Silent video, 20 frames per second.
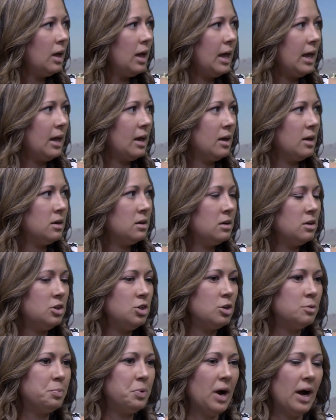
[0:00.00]
And
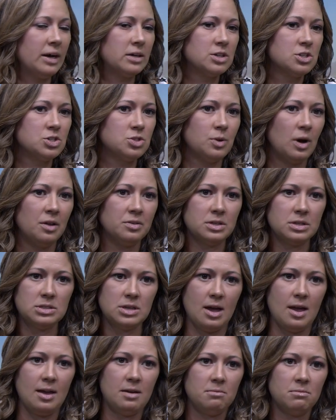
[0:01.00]
your practice throughout the
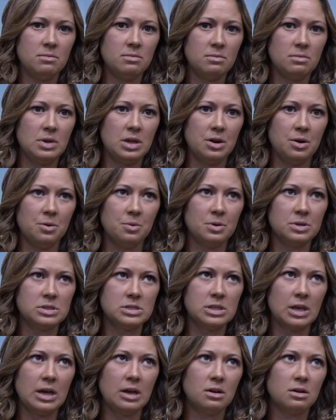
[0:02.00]
time,
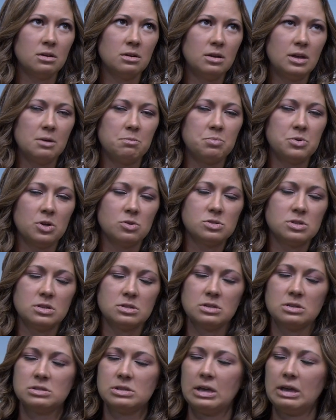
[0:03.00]
it's like
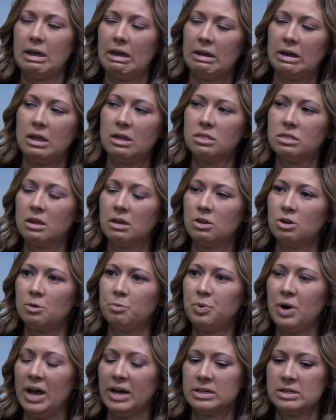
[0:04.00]
hypnosis is like anything, your
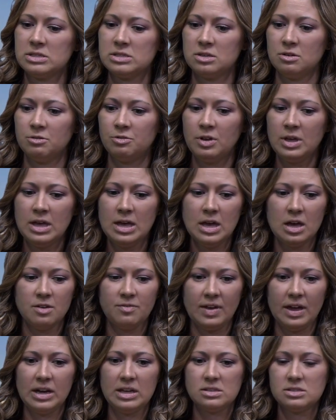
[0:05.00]
practice of
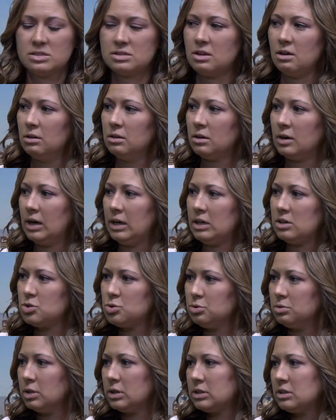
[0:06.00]
any skill or any
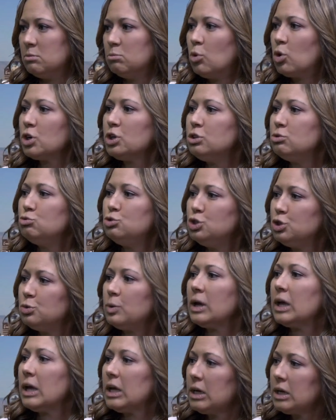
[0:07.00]
tool. Like the more you do
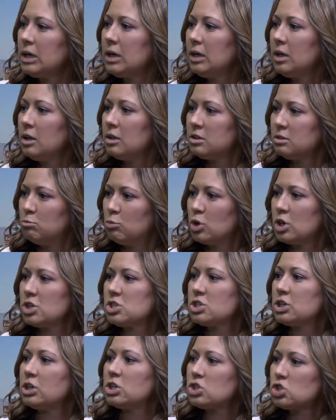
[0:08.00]
it, the more
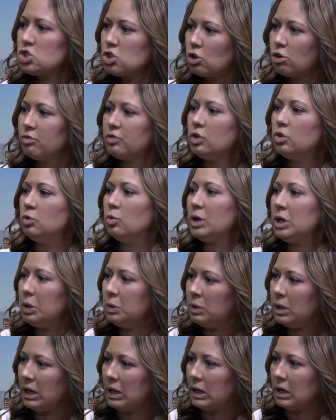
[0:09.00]
it's going to serve you when
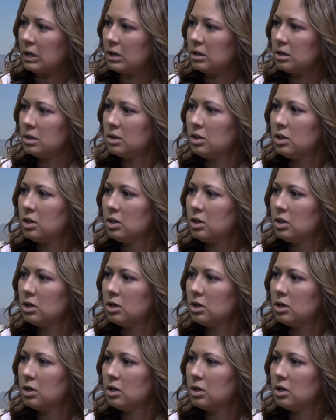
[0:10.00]
you need it.